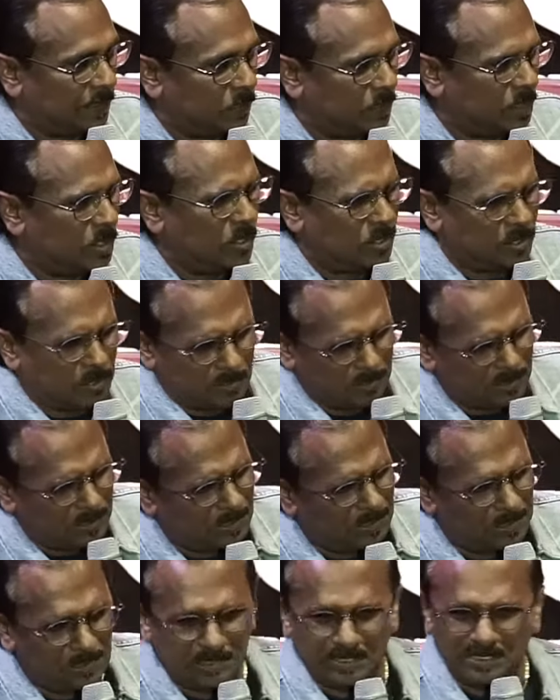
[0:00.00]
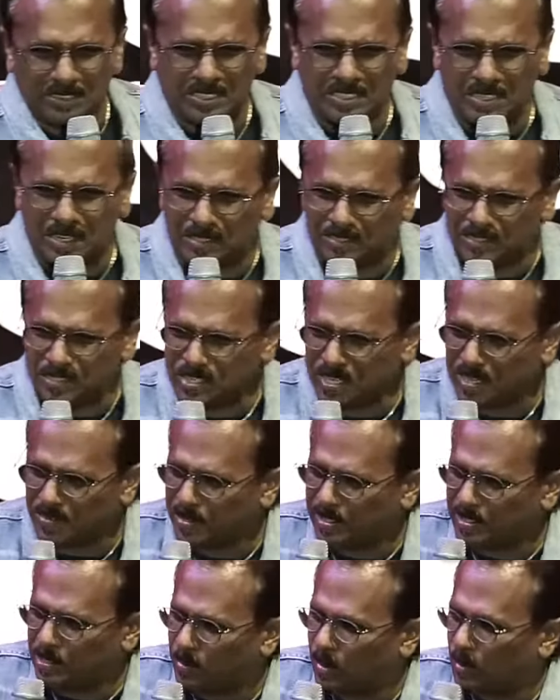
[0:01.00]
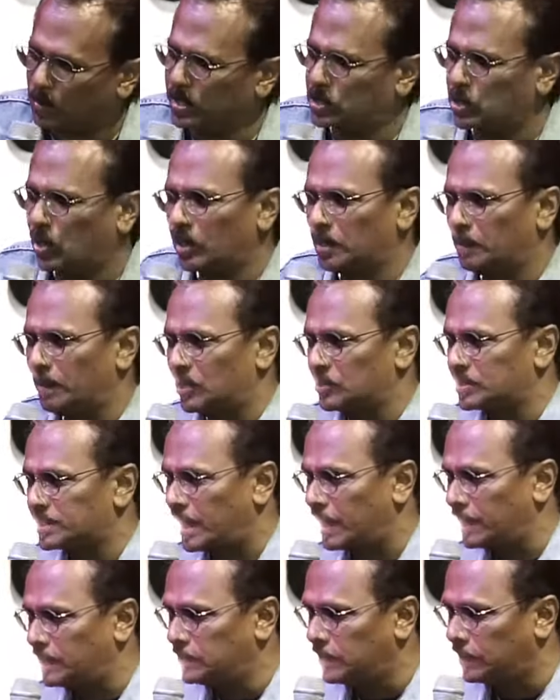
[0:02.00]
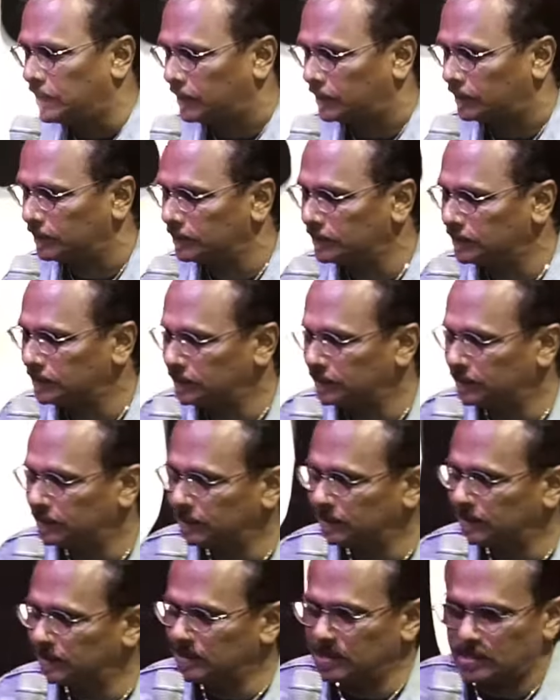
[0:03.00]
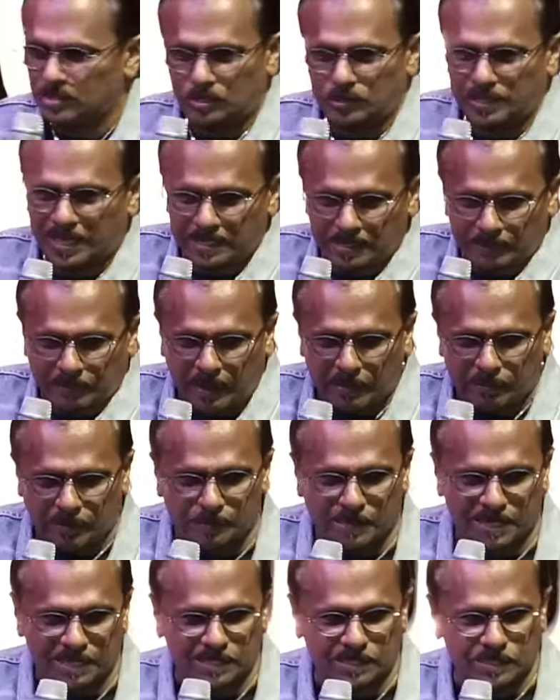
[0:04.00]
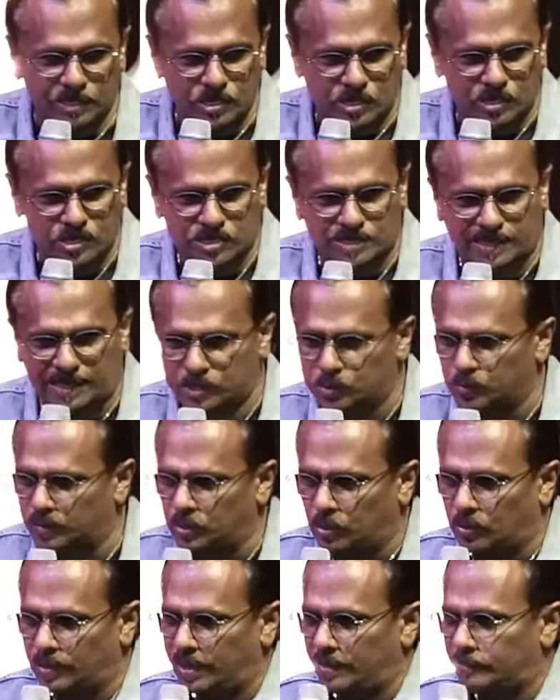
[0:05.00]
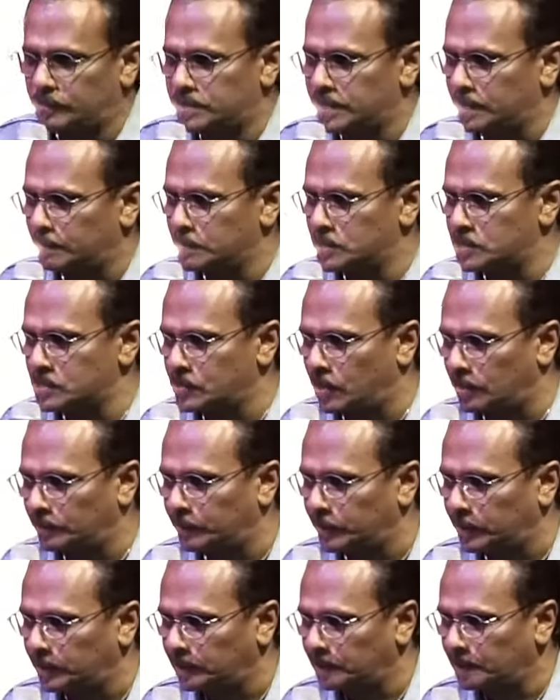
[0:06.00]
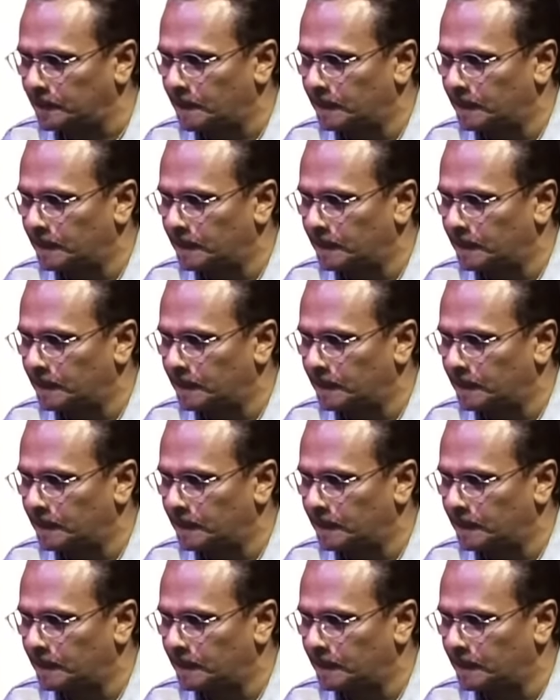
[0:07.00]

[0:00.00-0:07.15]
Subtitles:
We go, Is that, does that really what we talk about? Tithing. Do you know that if everybody in the church tithes, we don't have to take mission offering.